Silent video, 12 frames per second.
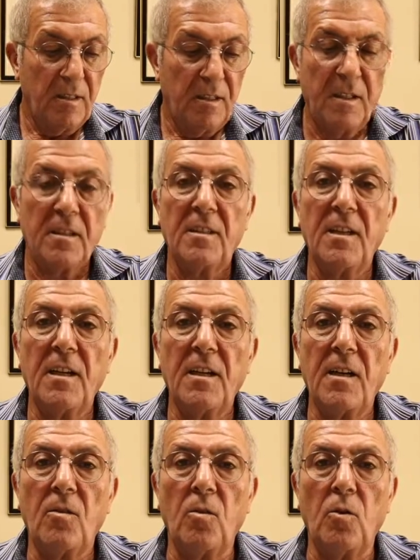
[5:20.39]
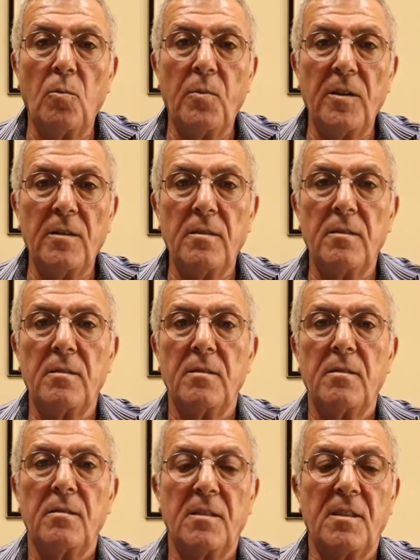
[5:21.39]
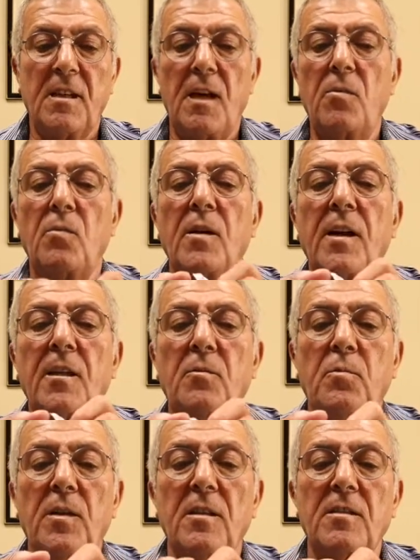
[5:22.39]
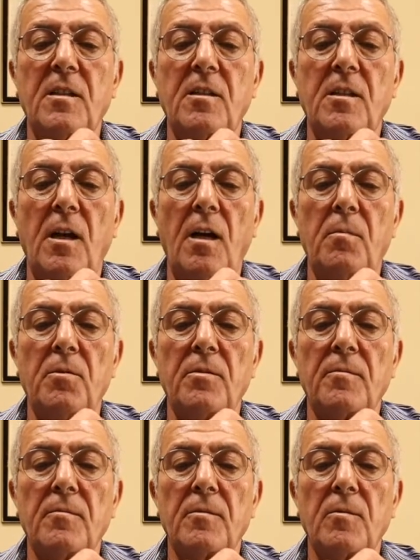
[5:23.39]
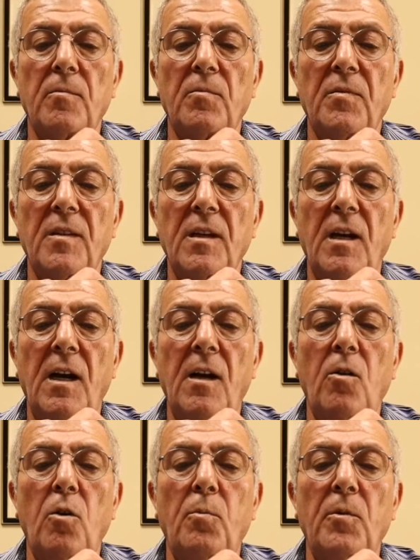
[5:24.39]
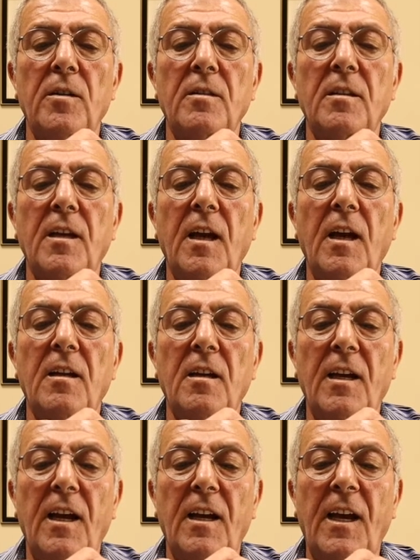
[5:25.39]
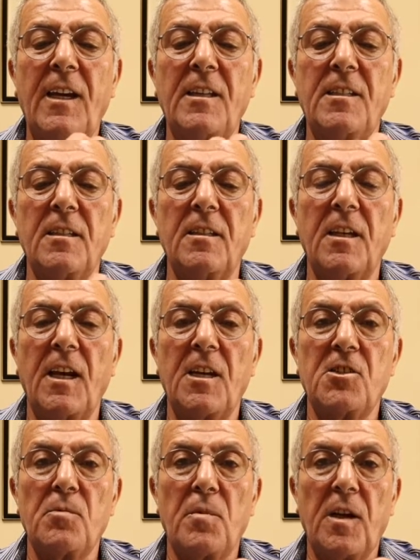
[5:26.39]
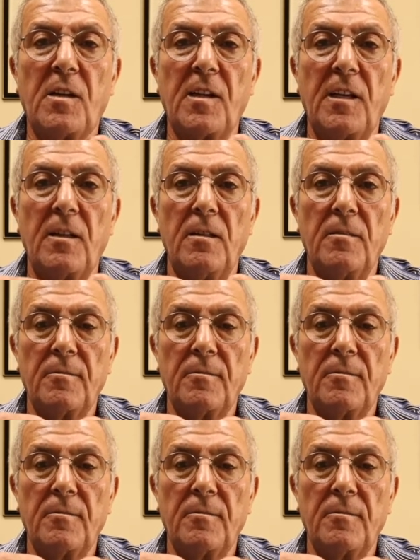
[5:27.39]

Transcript: And then I open, the same way it peels at top, I open the 18 gauge big needle.